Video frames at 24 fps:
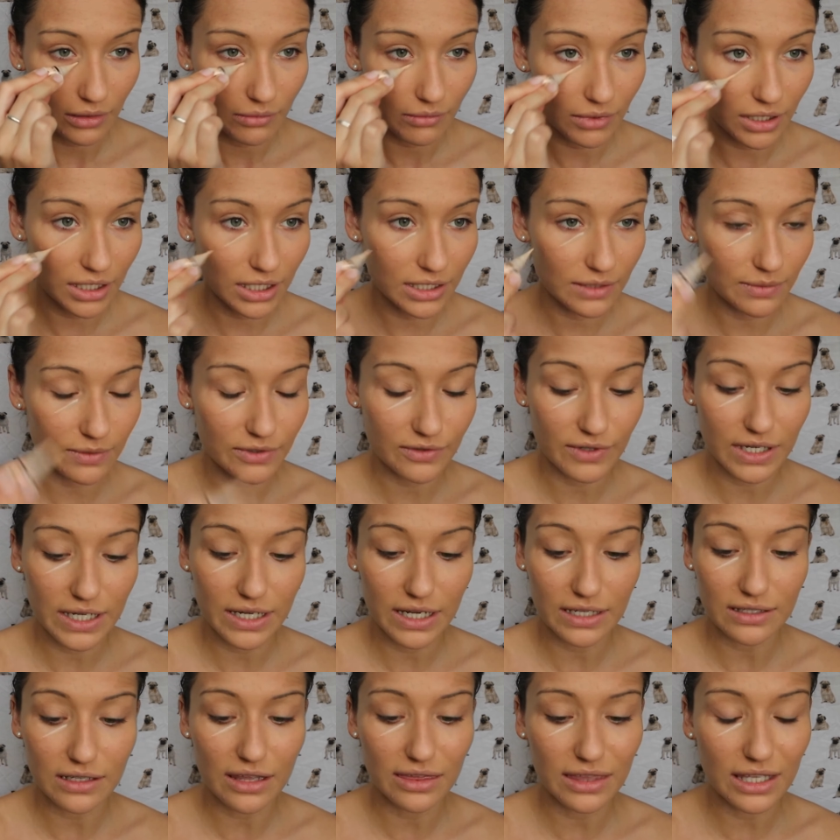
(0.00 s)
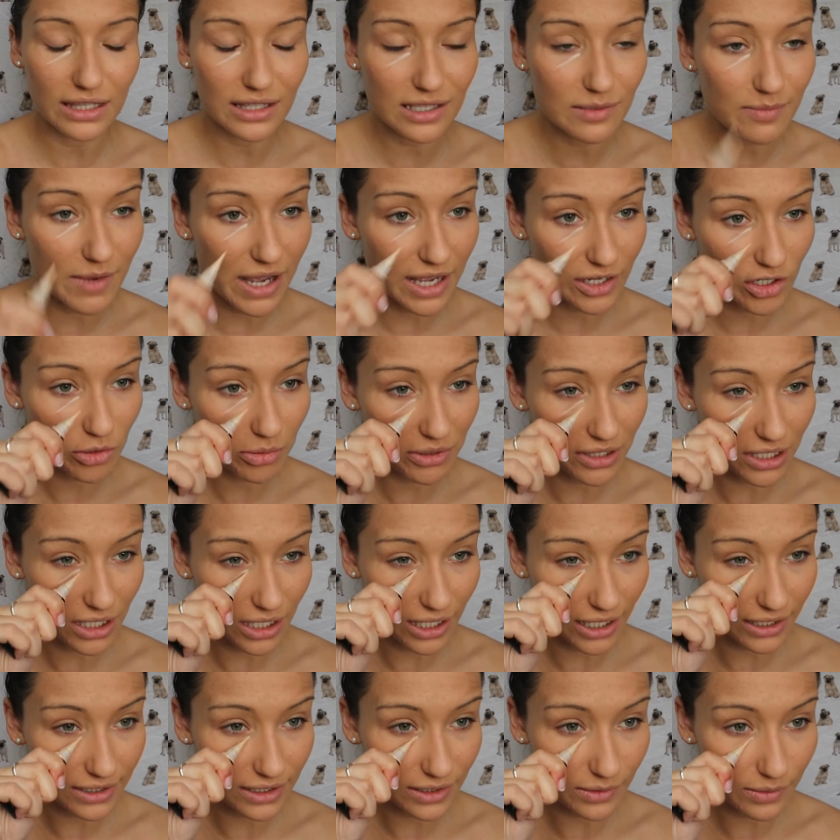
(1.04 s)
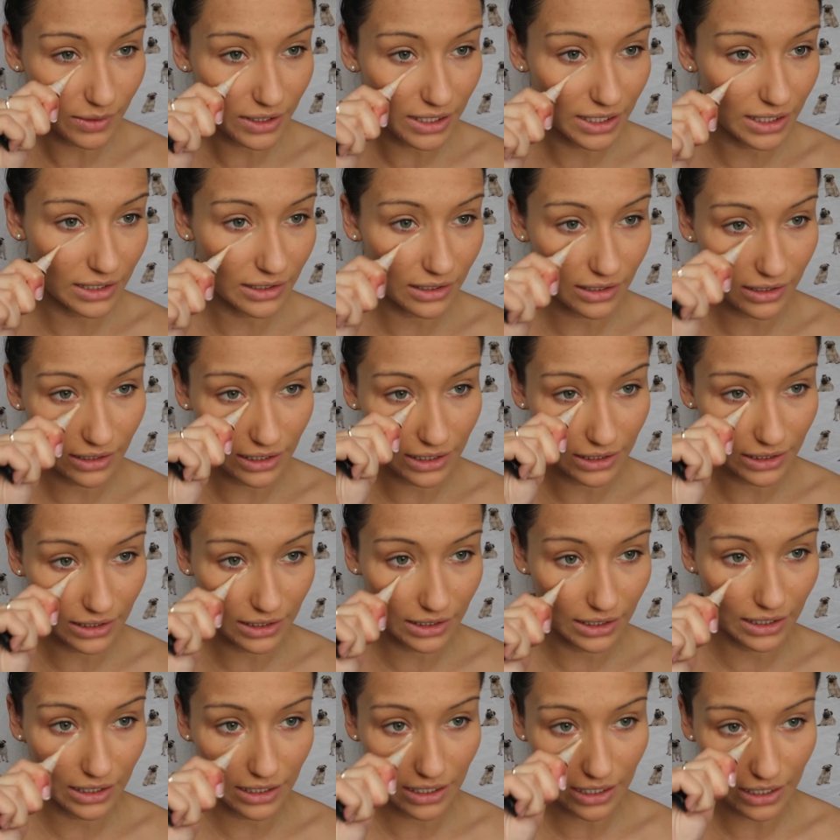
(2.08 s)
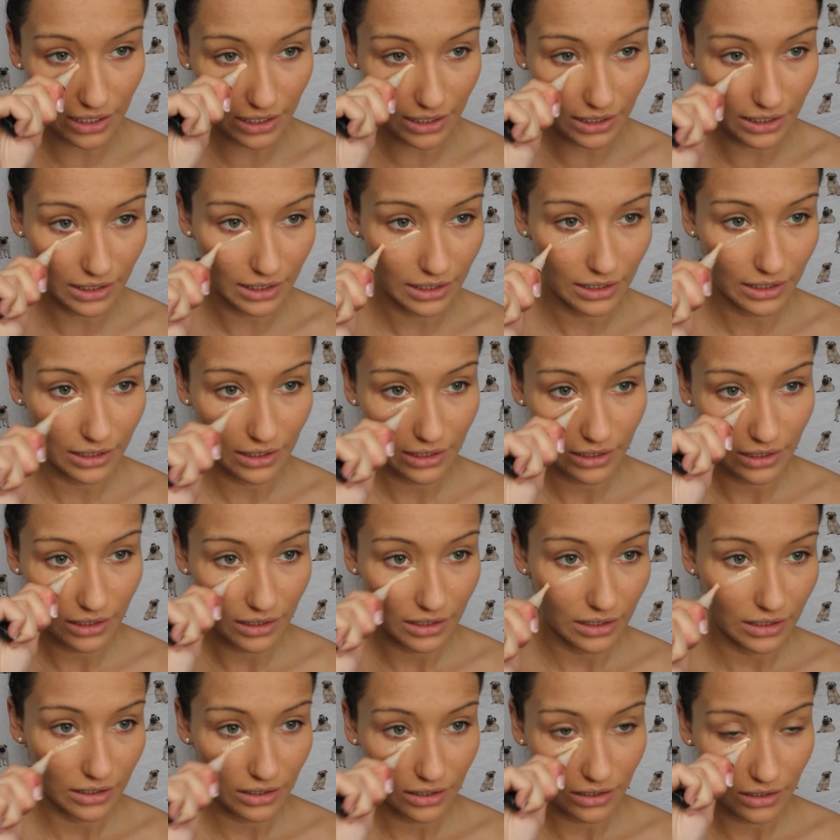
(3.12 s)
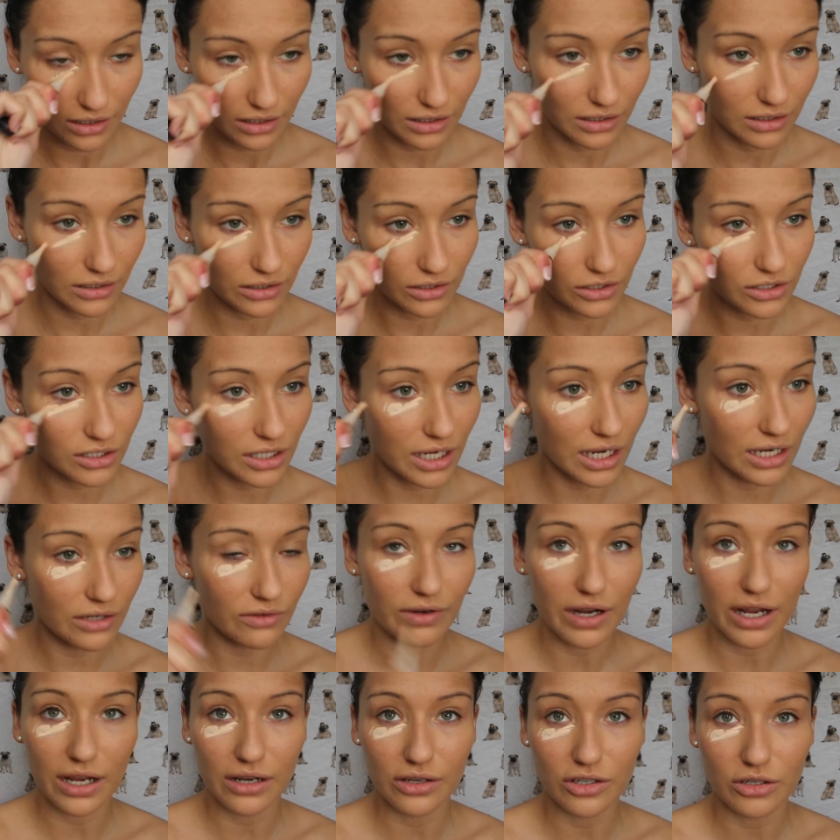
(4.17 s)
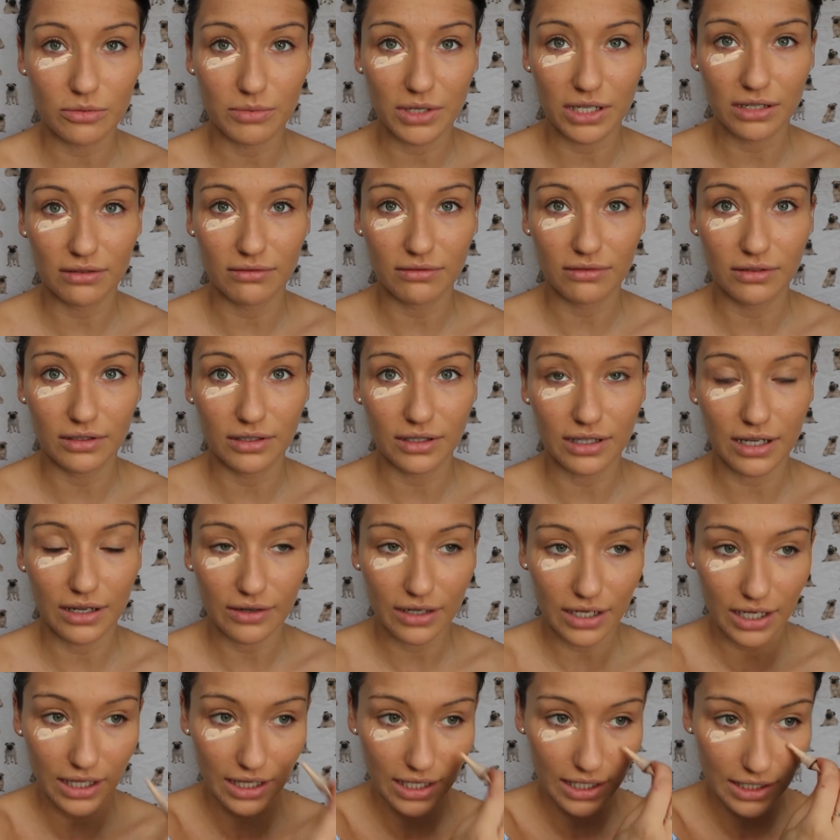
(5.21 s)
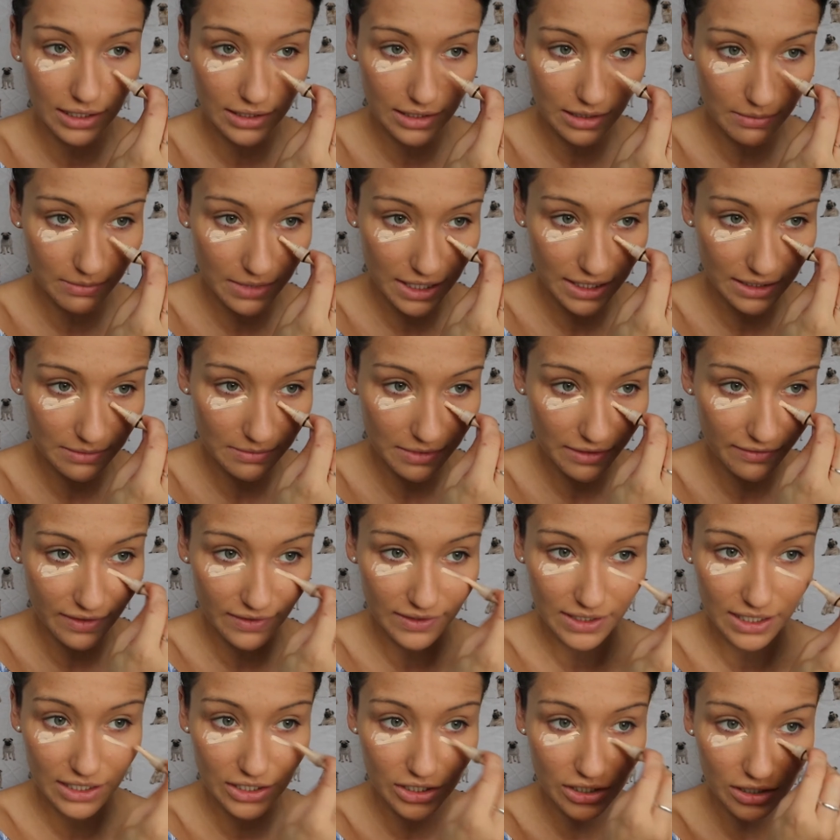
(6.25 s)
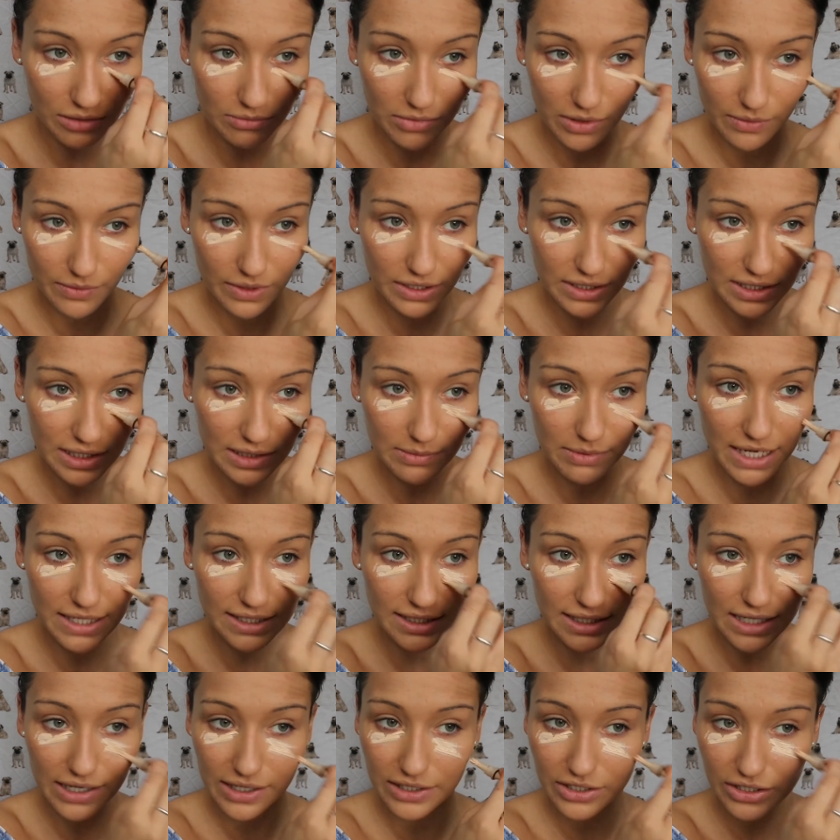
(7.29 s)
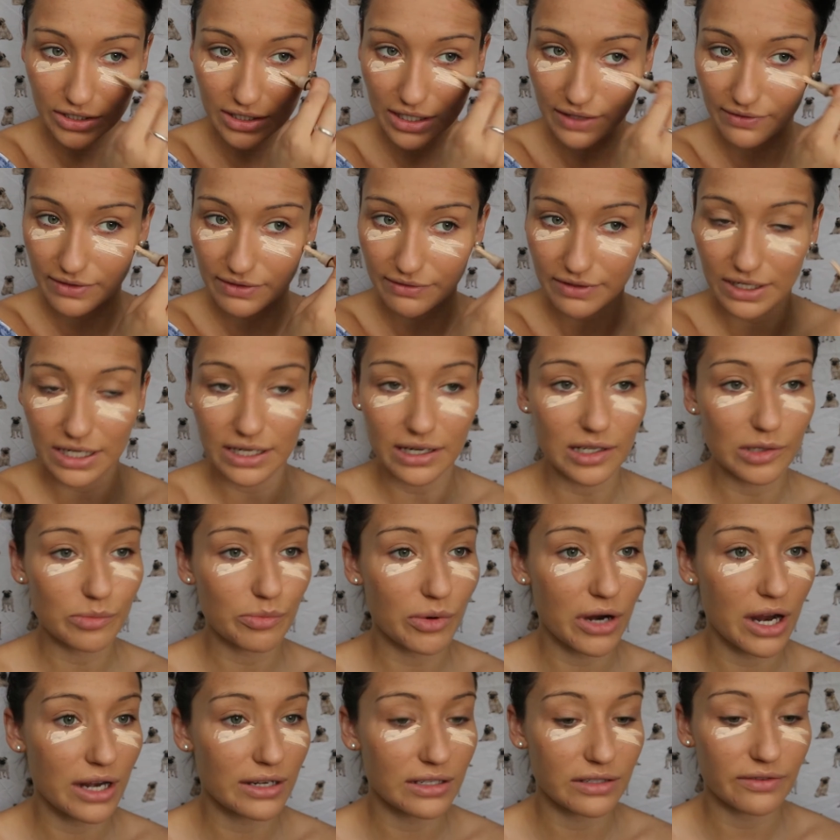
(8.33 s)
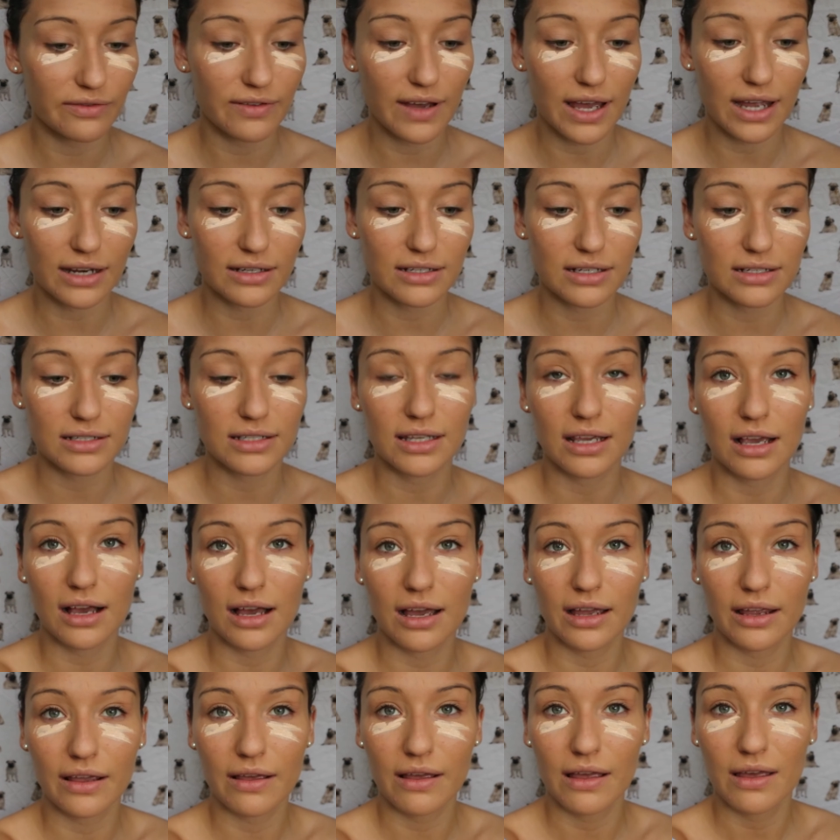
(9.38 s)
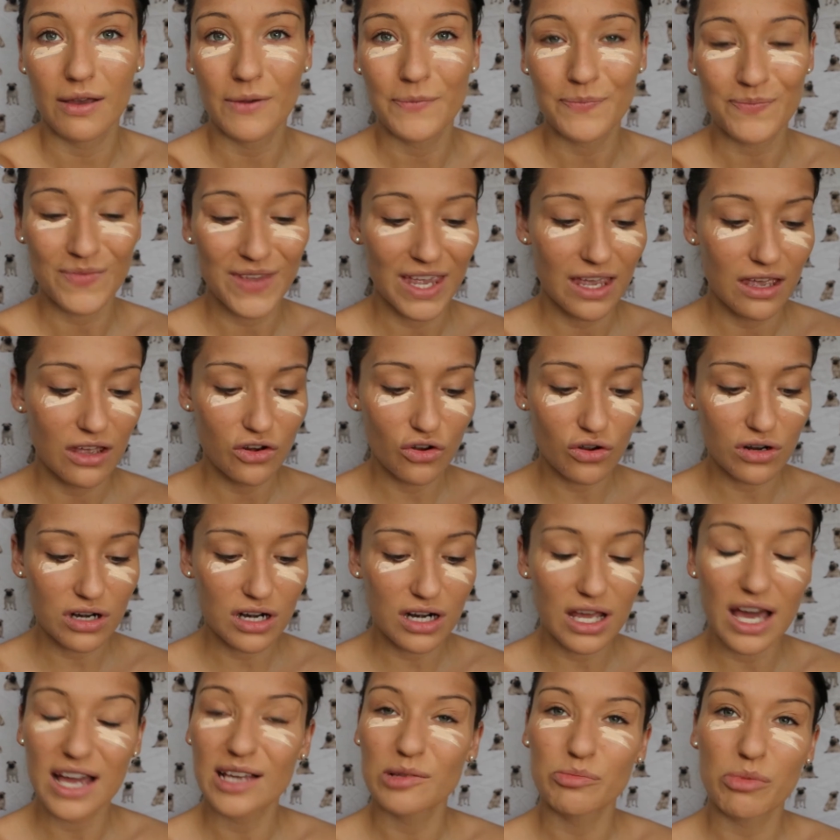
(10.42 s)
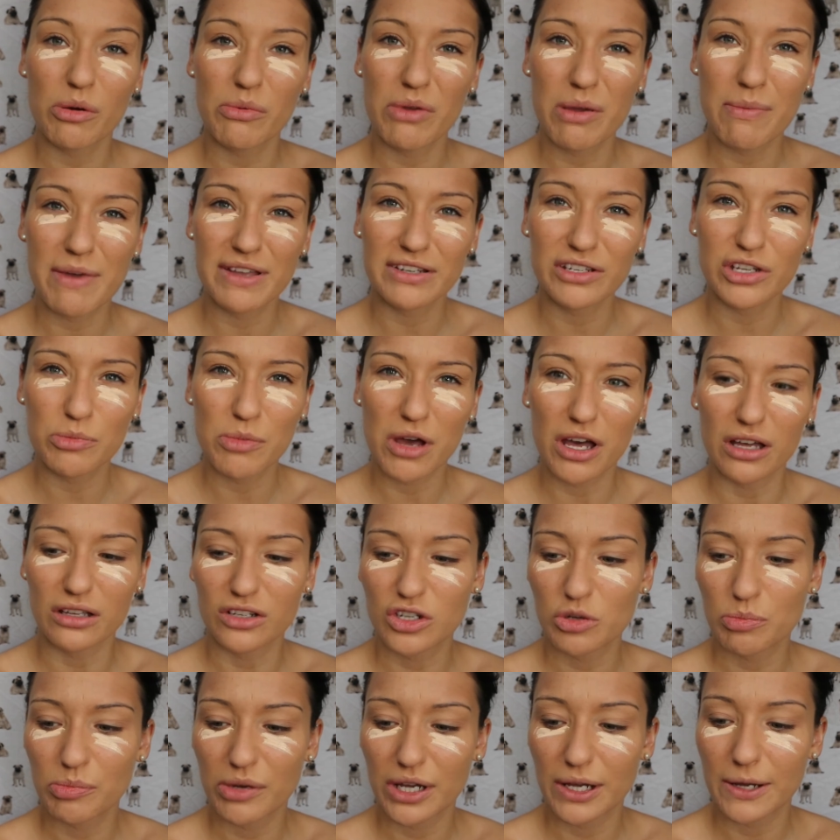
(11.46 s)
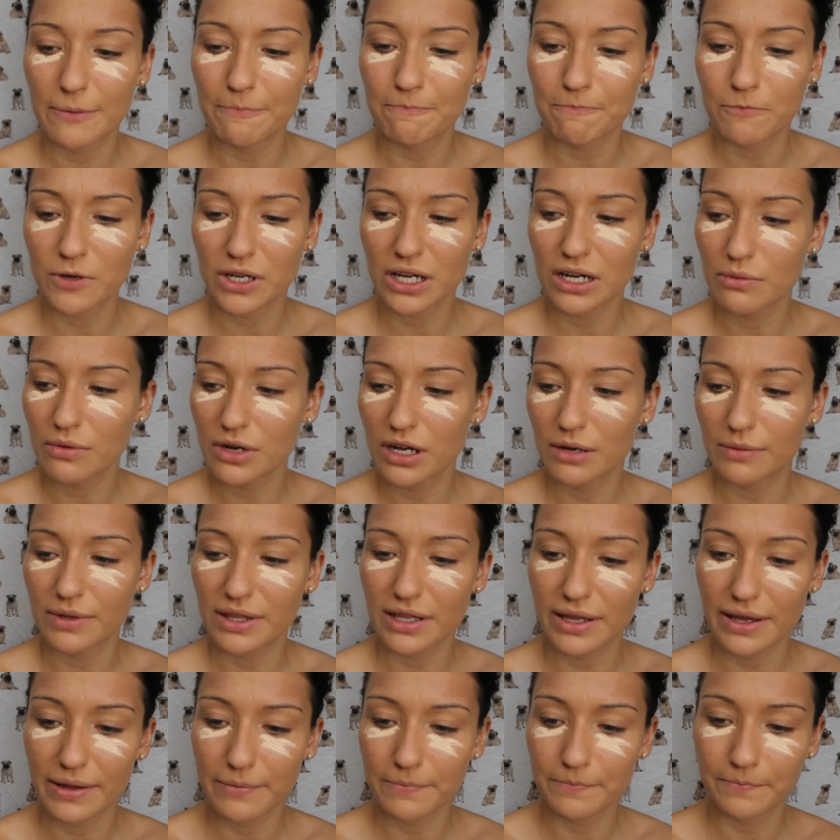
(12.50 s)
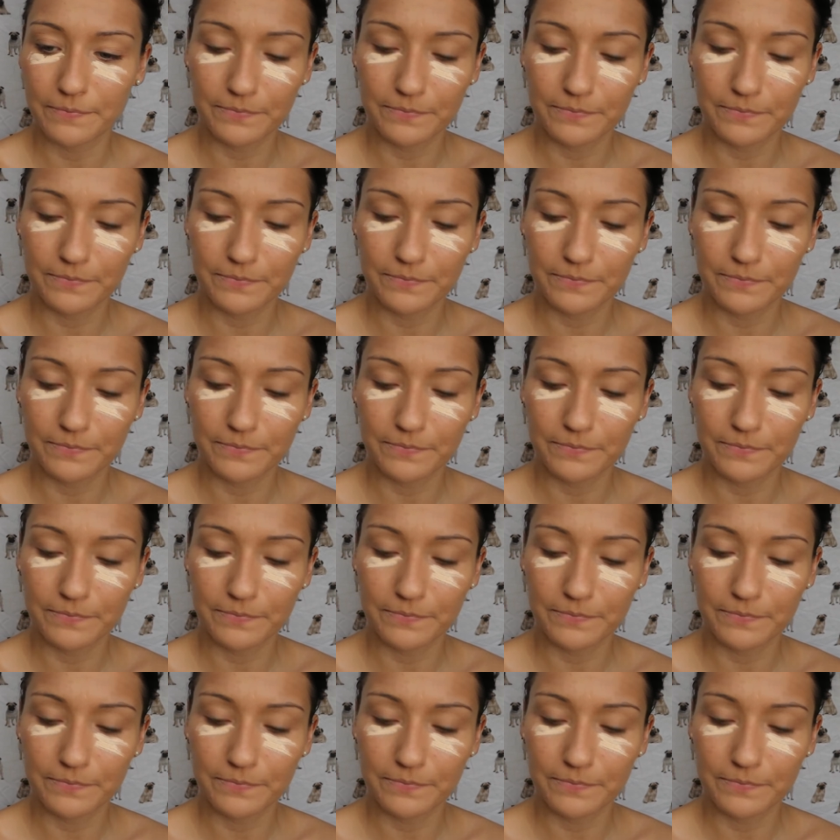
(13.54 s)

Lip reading: But this one's really nice. I think this might actually be the lightest one in the shade range. I mean, look how light that is compared to my foundation, but once it's blended out it just gives a really nice brightened effect into the eye. Not gonna lie, it's probably a bit too much, but we're gonna work with it.